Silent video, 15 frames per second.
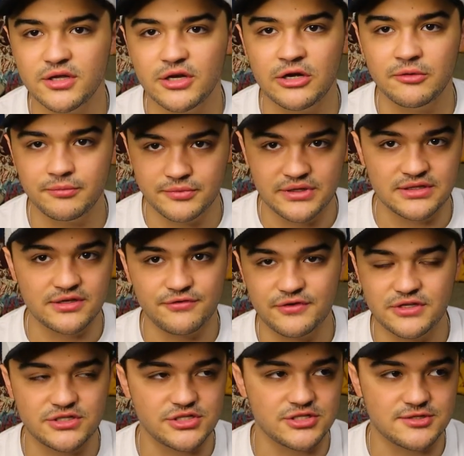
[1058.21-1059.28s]
You know, then the
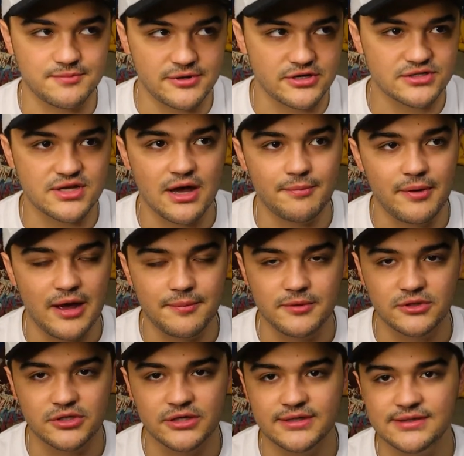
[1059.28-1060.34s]
fidget spinners got
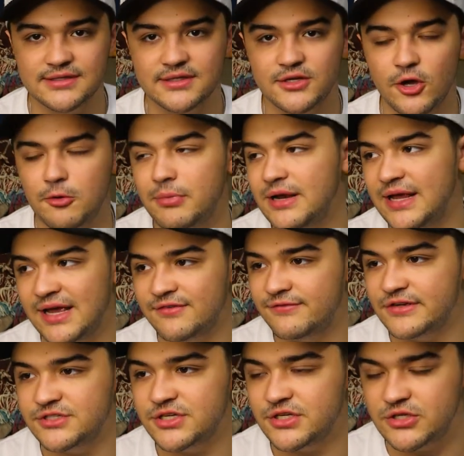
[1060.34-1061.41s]
popular and then nobody had
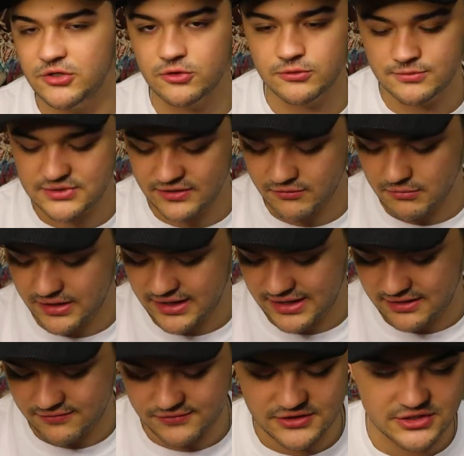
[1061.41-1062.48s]
fidget cubes. Everybody
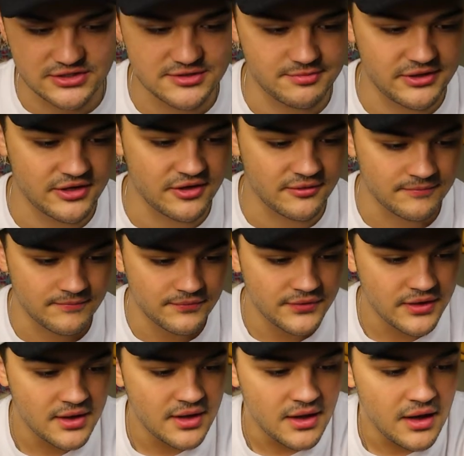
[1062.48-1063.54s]
had a fidget spinner.
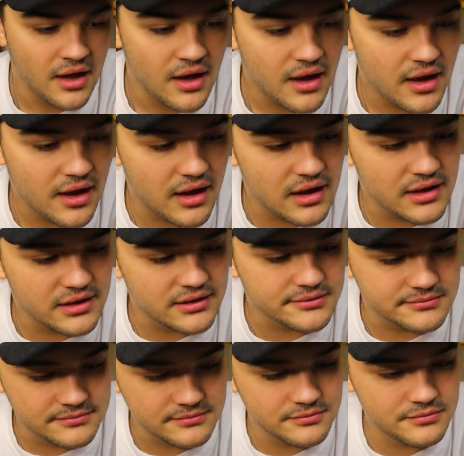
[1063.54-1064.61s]

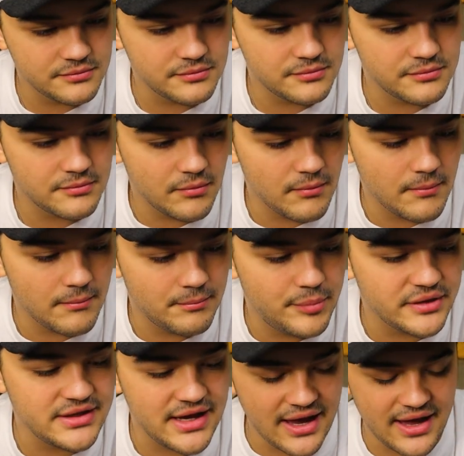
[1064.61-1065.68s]

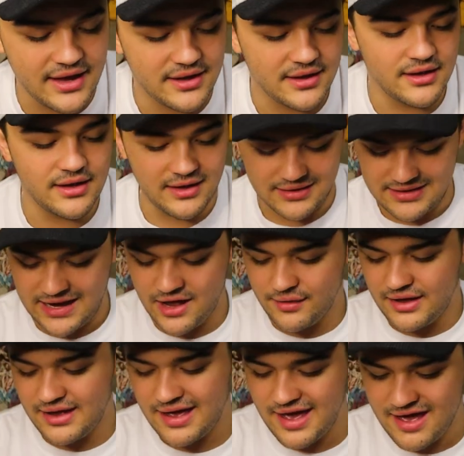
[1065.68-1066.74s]
But yeah, now
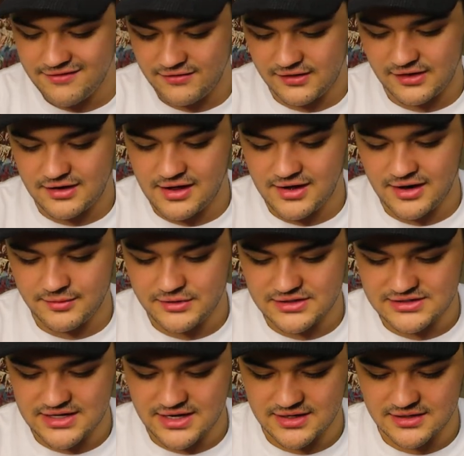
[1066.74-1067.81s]
I have it and I'm
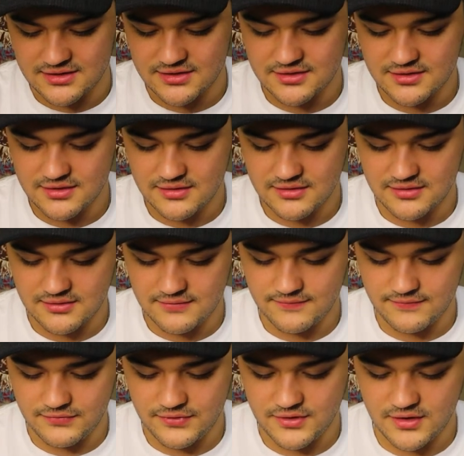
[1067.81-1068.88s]
excited.
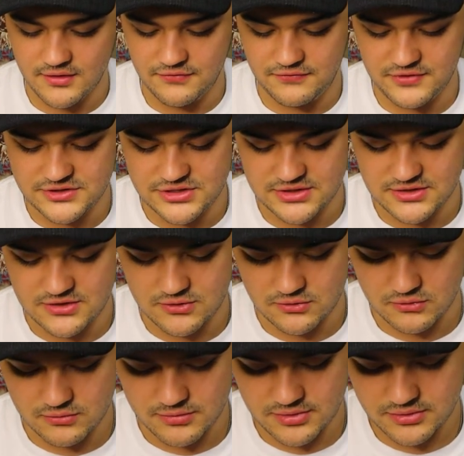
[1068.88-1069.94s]
A fidget
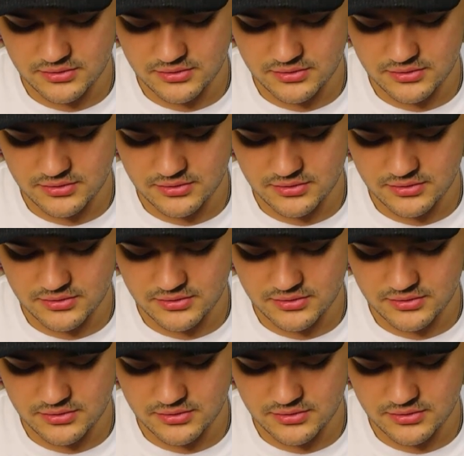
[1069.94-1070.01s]
cube.